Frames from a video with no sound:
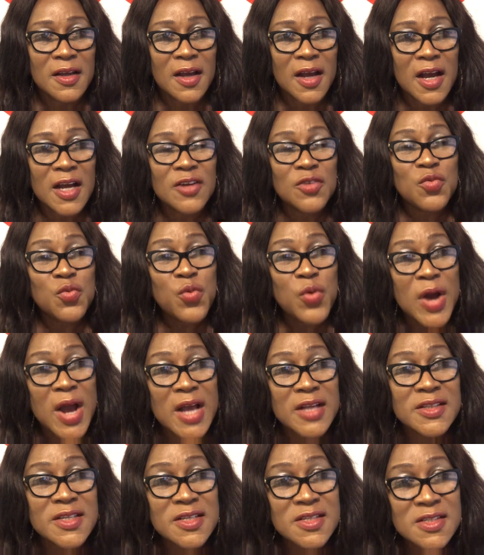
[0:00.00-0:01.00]
And
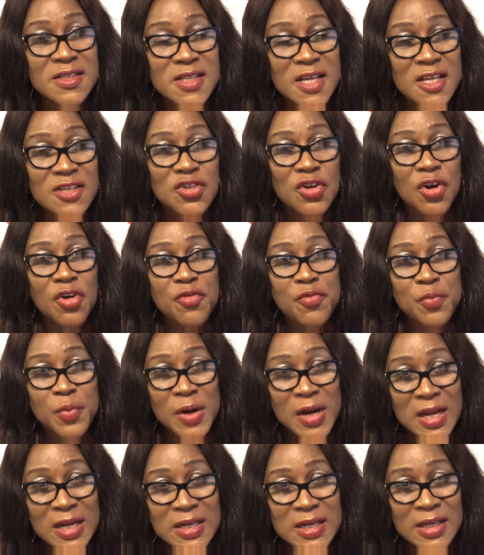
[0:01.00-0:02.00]
at this stage of
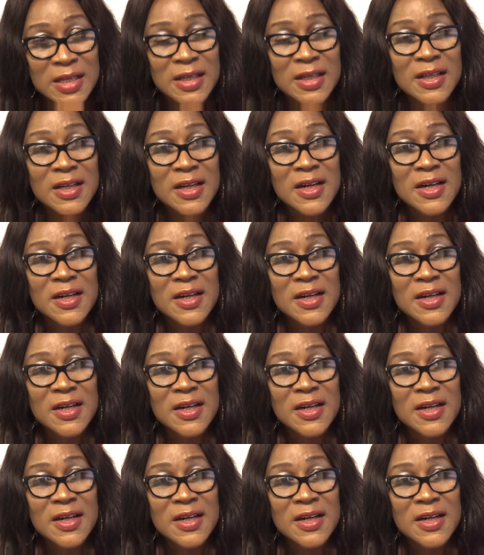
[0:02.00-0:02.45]
planning